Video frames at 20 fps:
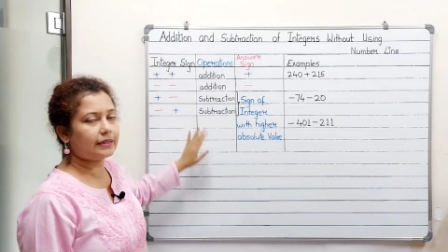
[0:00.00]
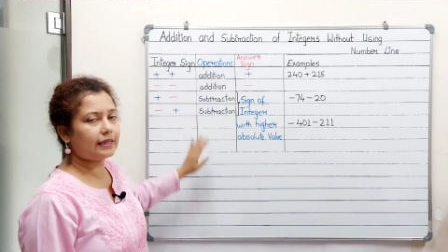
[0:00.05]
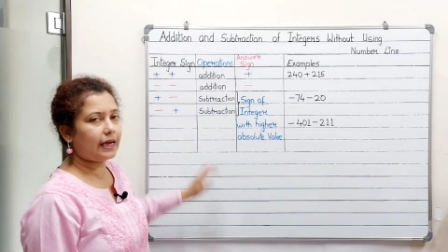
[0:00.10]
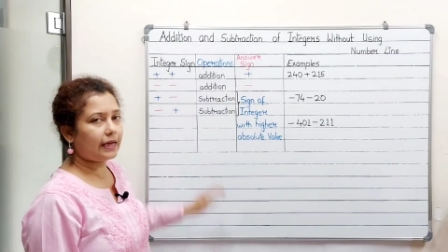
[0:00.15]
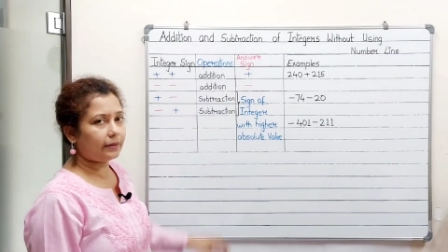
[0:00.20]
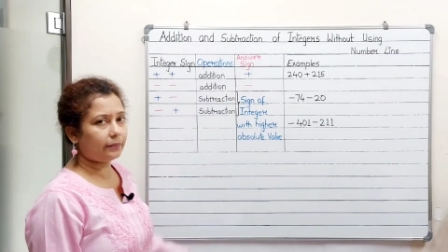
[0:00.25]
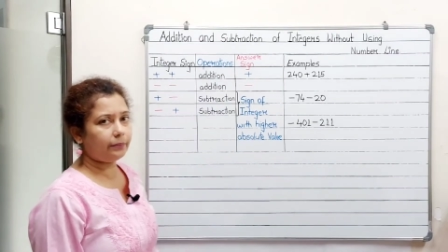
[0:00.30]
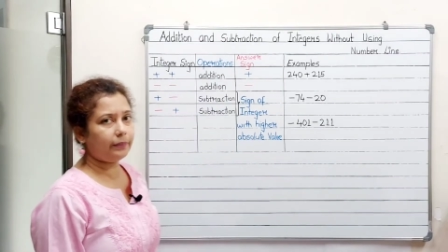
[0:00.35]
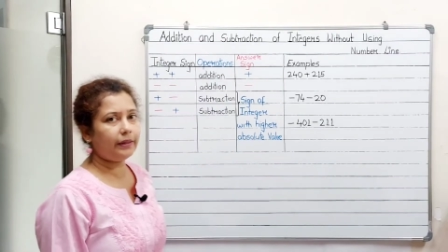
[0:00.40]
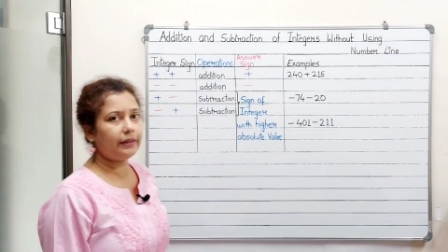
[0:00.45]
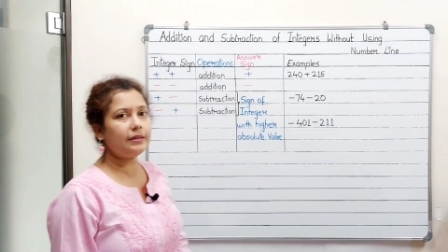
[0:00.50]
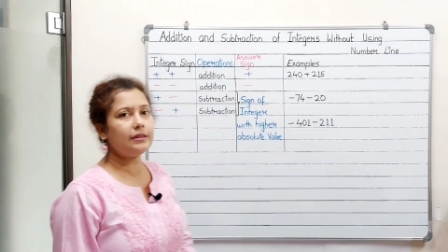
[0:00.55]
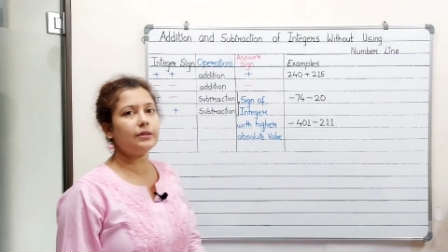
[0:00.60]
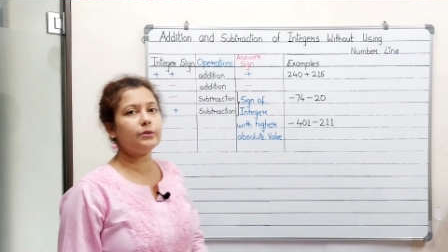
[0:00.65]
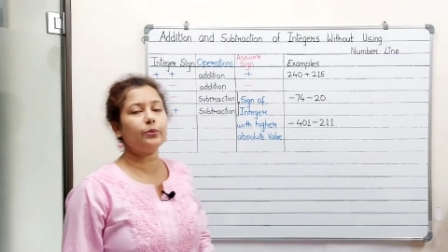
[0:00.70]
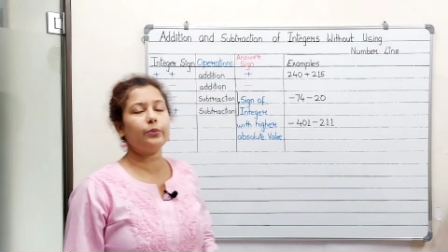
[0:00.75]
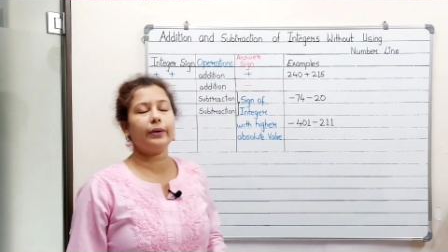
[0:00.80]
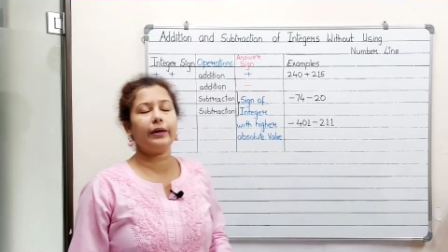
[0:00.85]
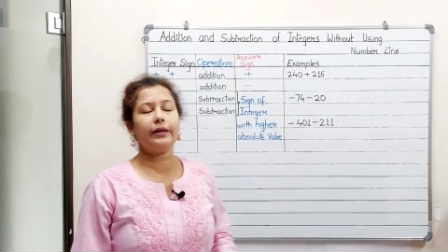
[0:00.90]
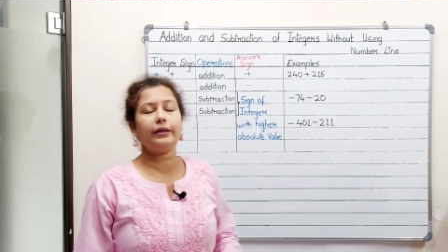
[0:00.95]
That
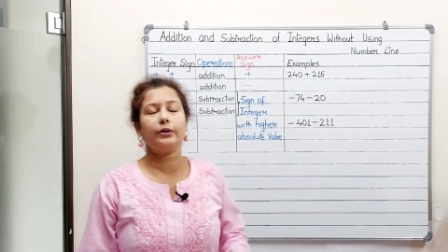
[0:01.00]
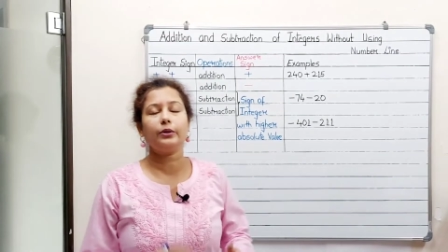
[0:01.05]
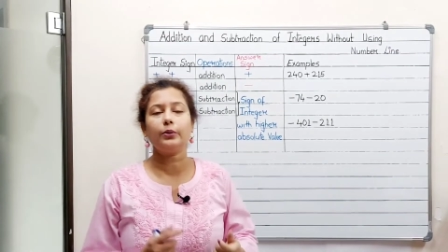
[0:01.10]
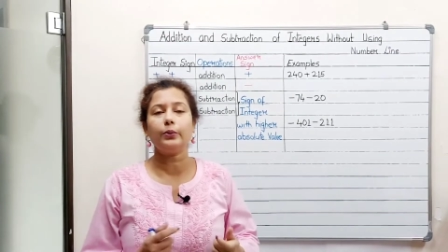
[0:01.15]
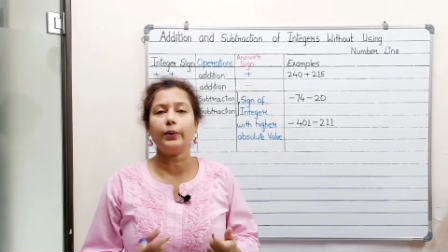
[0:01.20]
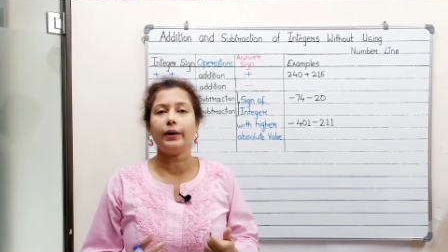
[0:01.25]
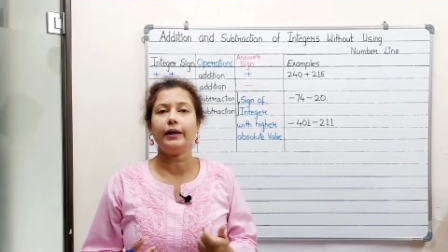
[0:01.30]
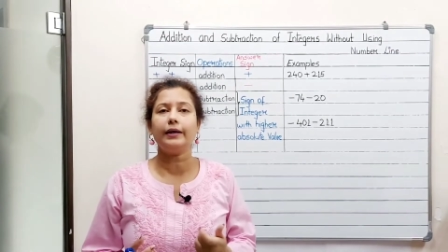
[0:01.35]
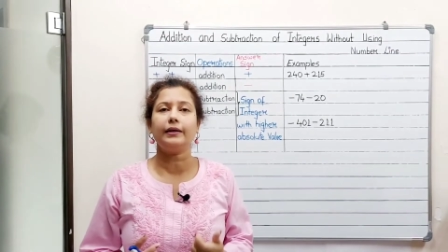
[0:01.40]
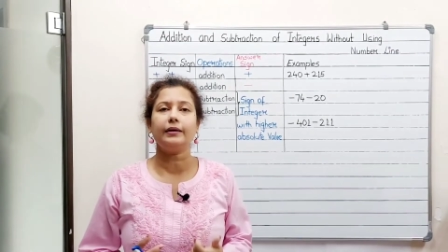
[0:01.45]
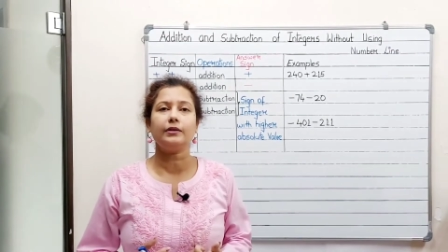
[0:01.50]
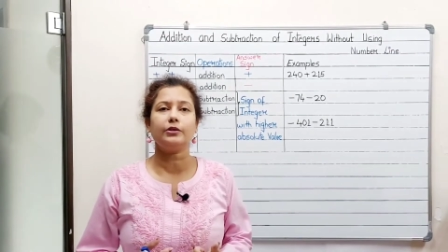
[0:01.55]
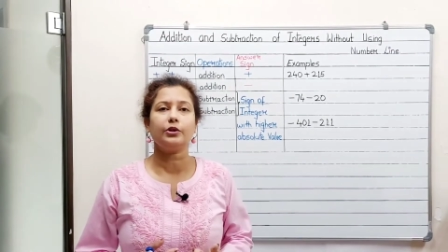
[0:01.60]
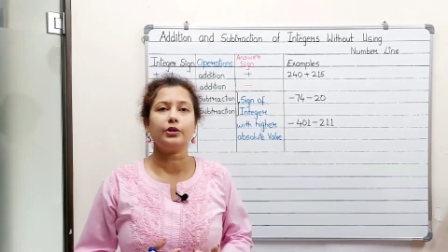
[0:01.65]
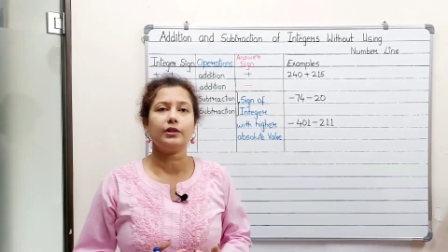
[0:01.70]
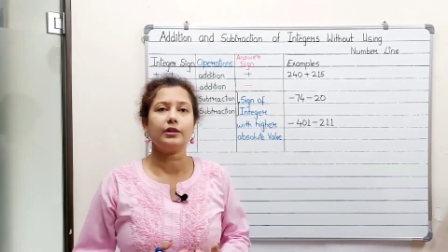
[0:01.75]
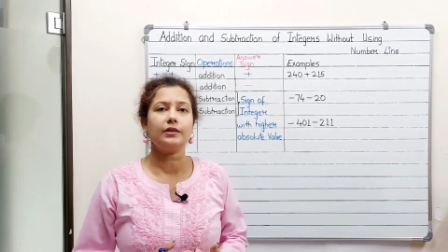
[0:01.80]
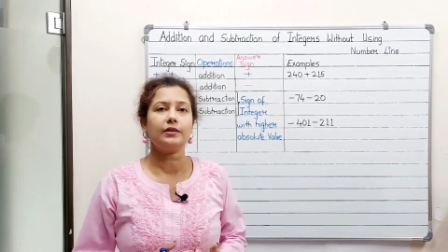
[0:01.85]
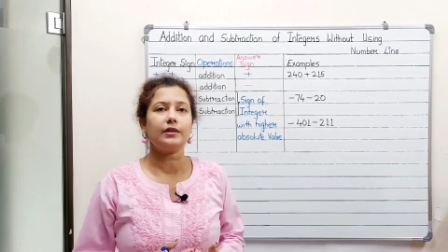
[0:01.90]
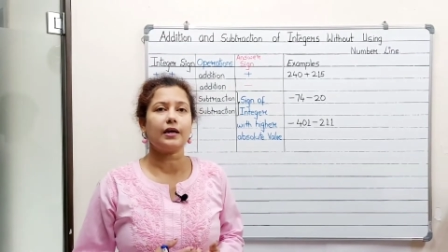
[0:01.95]
means when two
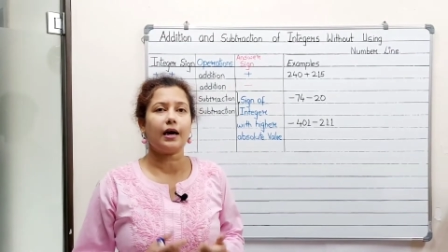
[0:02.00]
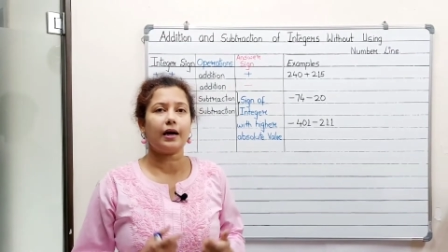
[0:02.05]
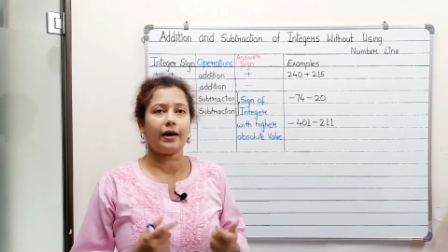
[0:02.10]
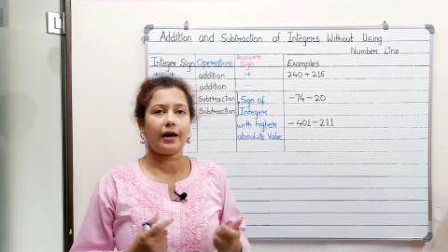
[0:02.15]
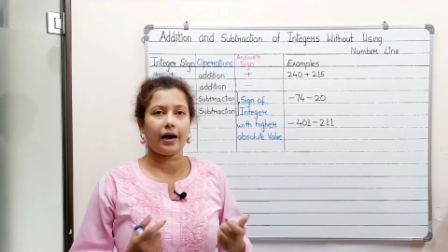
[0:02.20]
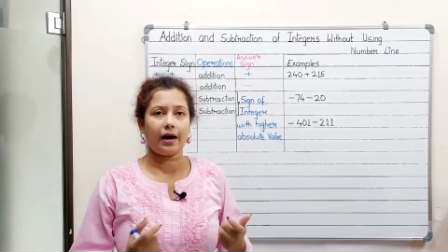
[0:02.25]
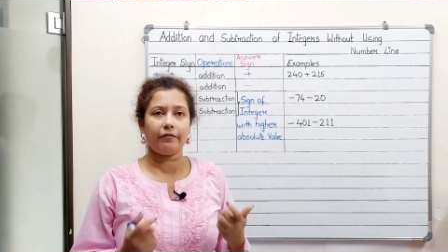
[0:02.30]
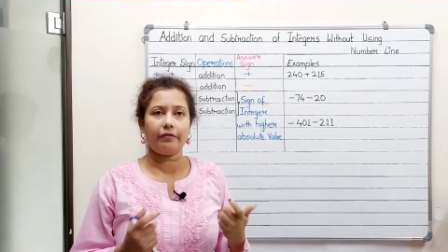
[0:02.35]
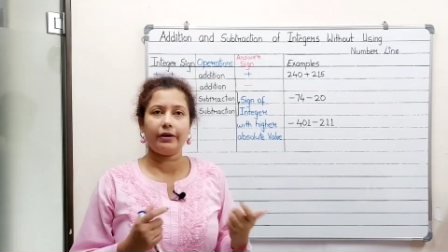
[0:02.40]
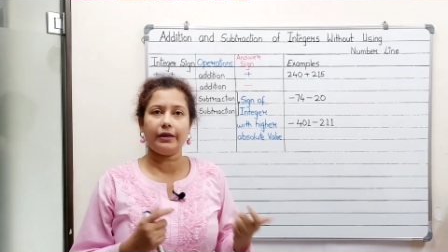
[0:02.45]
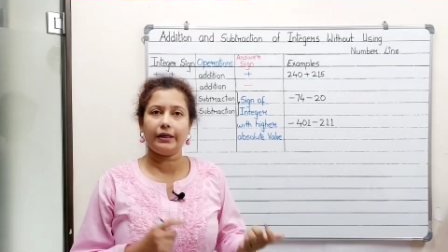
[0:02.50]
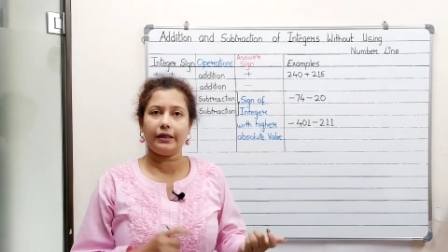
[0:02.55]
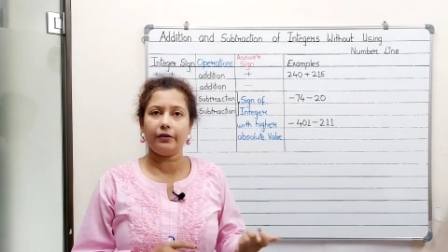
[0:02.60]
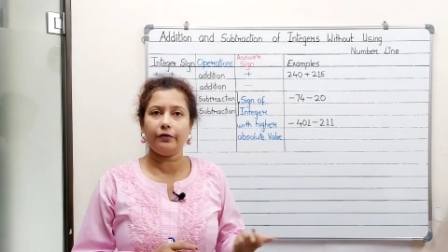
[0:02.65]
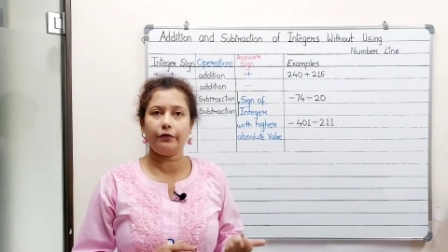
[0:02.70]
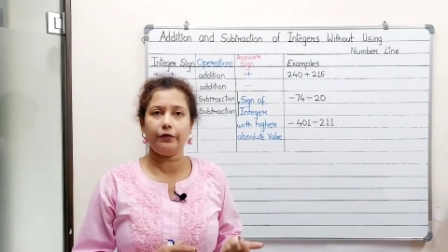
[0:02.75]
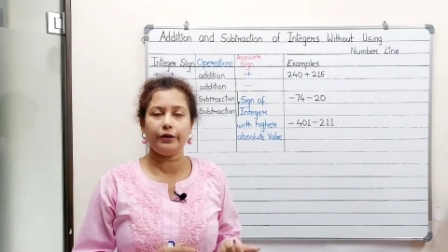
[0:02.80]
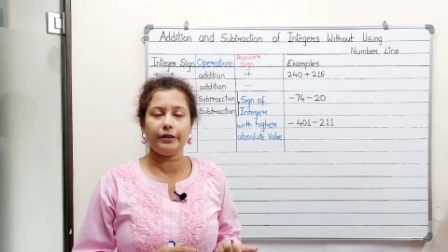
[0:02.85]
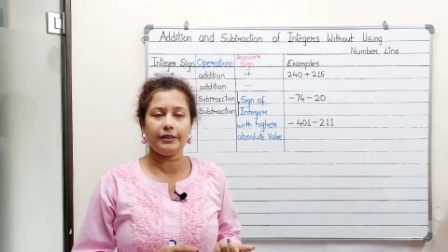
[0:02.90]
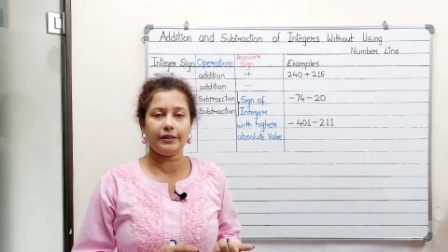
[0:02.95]
integers are having
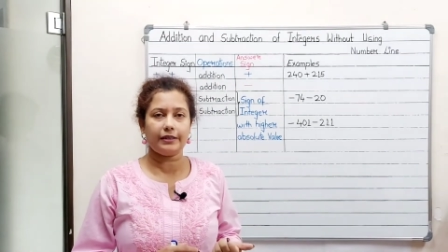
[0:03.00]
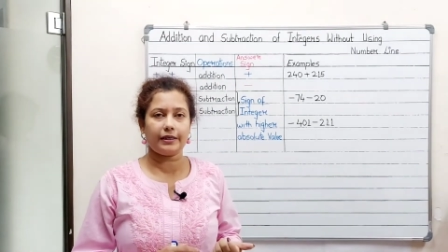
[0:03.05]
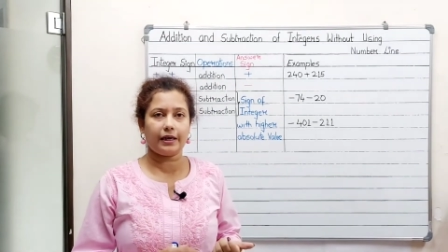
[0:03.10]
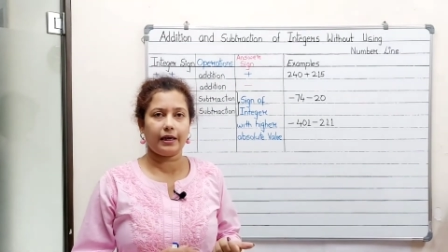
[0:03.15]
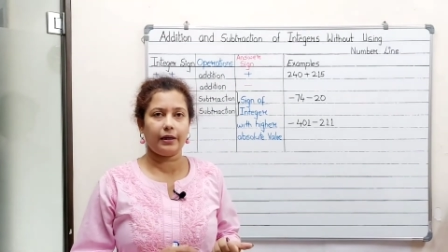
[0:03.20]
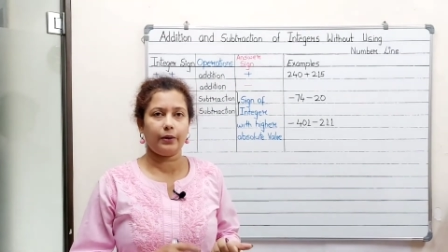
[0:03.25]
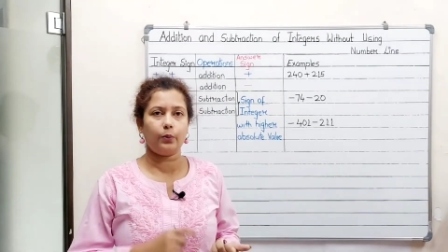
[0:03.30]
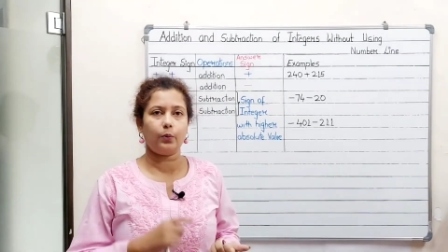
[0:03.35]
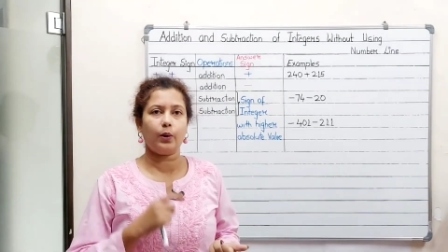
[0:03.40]
different sign,